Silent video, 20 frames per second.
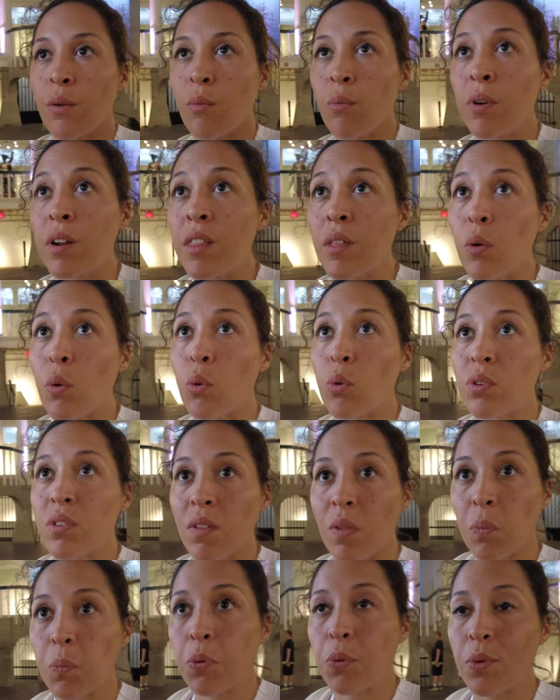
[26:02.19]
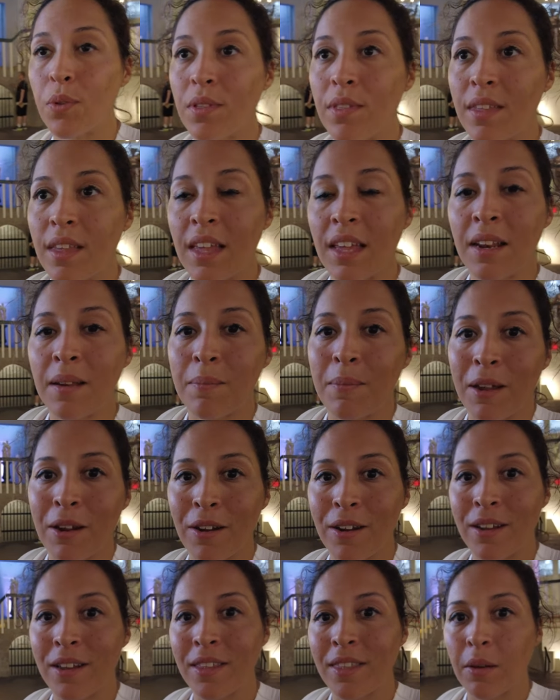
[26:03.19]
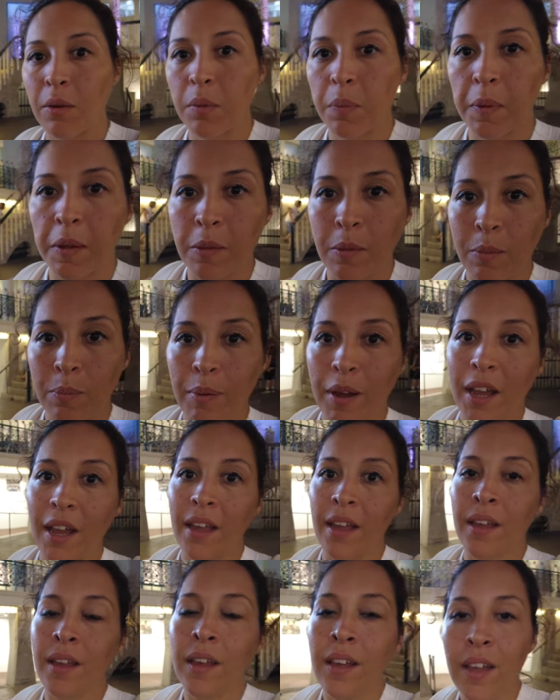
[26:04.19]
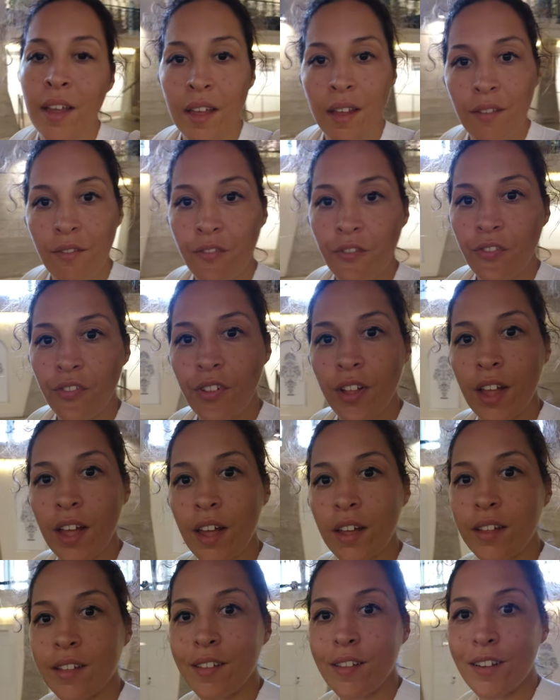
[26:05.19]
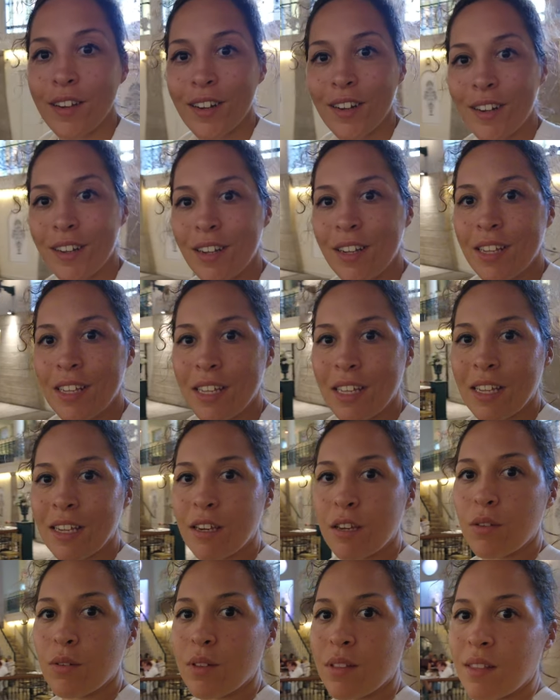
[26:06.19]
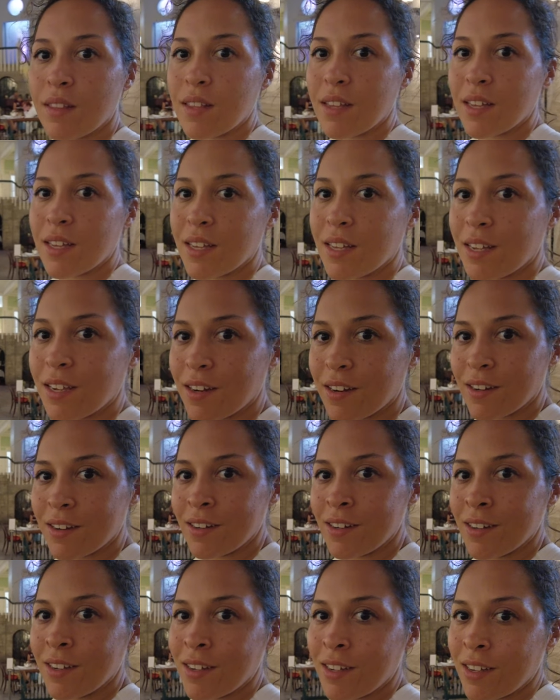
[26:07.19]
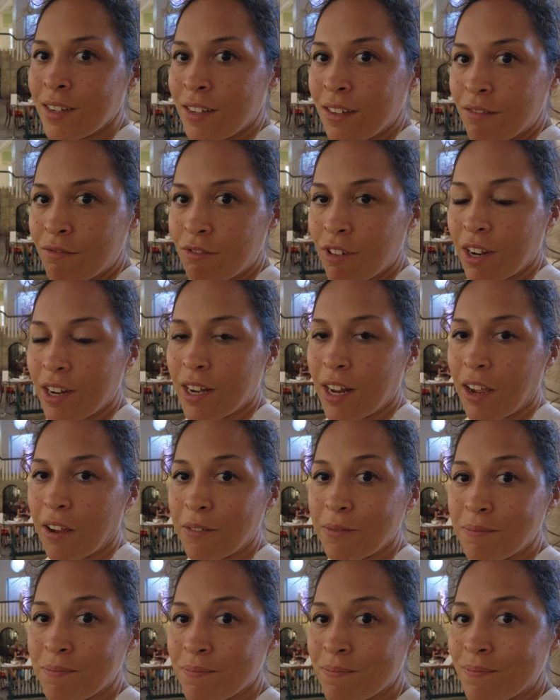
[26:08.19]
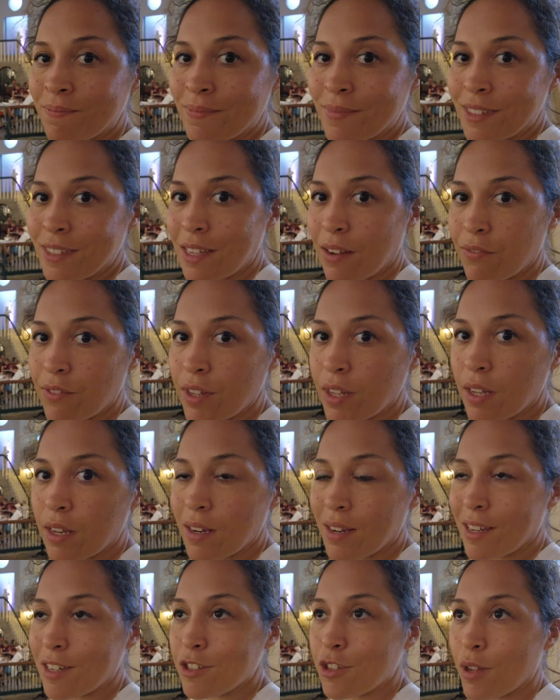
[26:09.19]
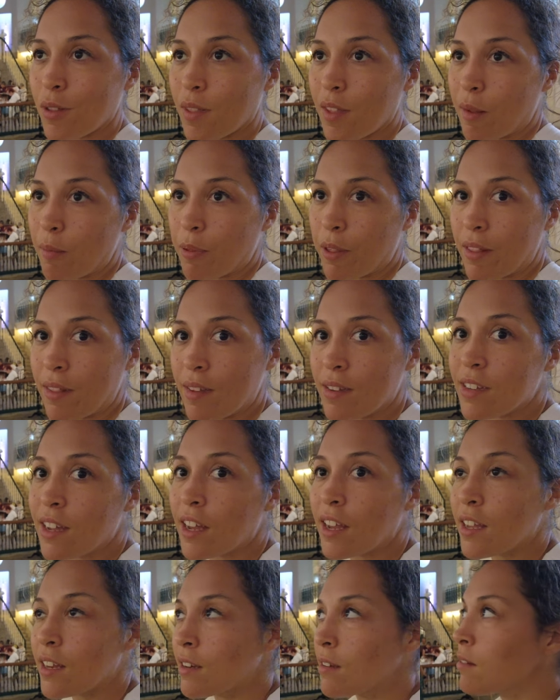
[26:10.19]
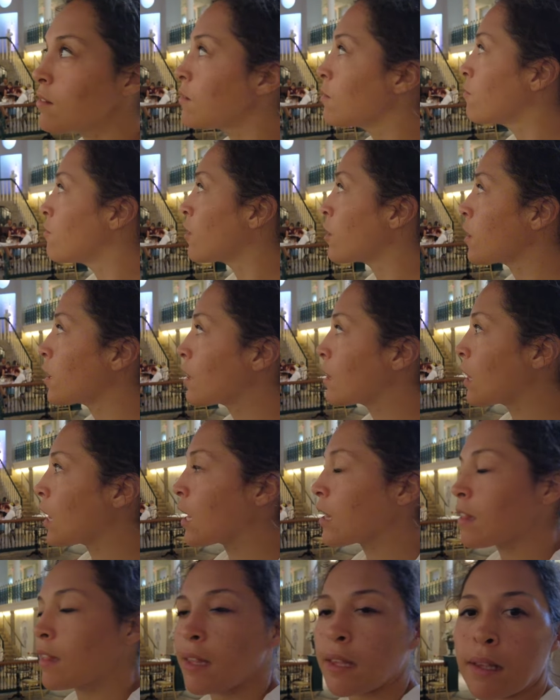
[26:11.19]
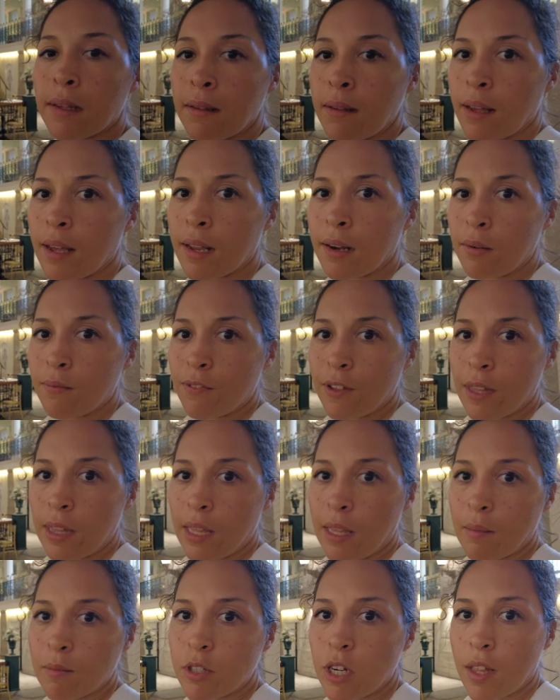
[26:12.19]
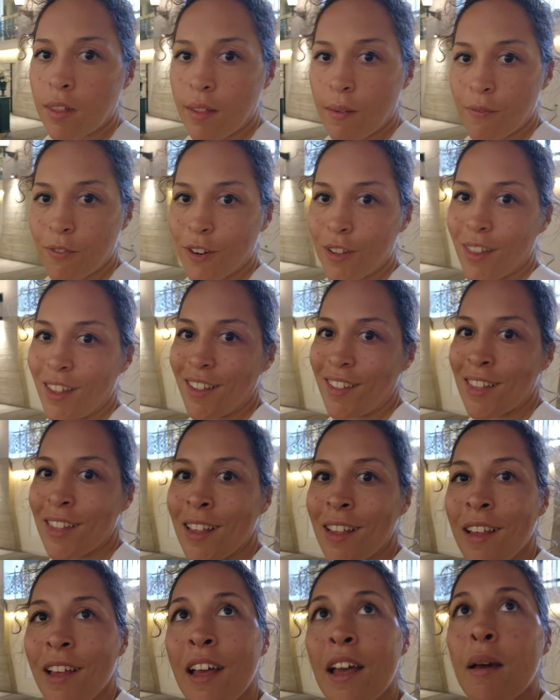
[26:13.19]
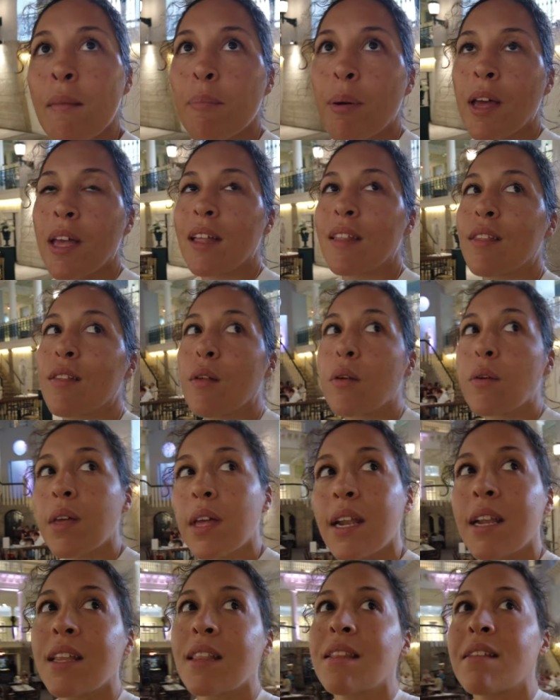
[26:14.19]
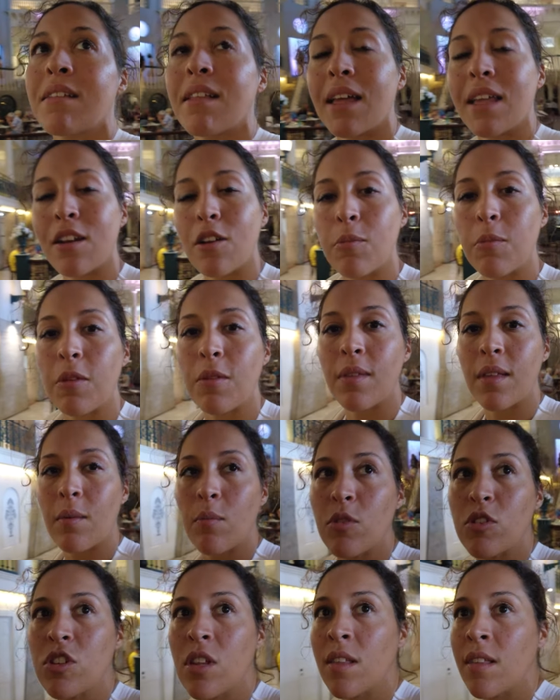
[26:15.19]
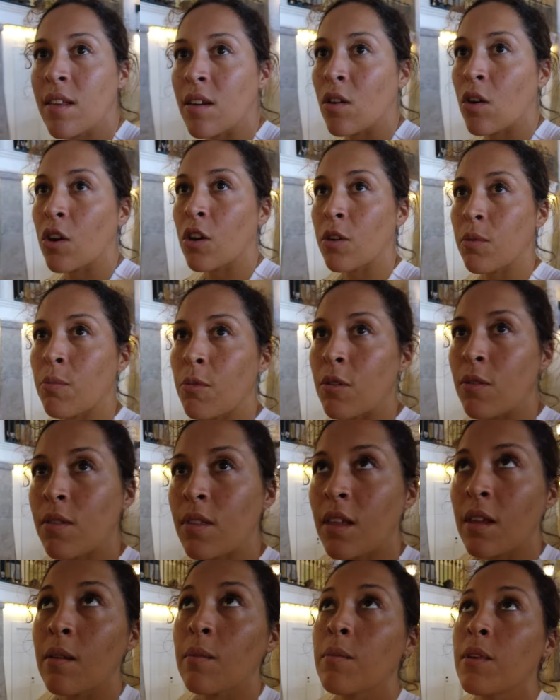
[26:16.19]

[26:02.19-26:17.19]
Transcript: one of the oldest pools in America that was built by Flagler, and you can see it here right now. Definitely an interesting place to dine. Very classy. I don't feel like I'm dressed up for this. But it's located in the Lightner Museum, which is an art museum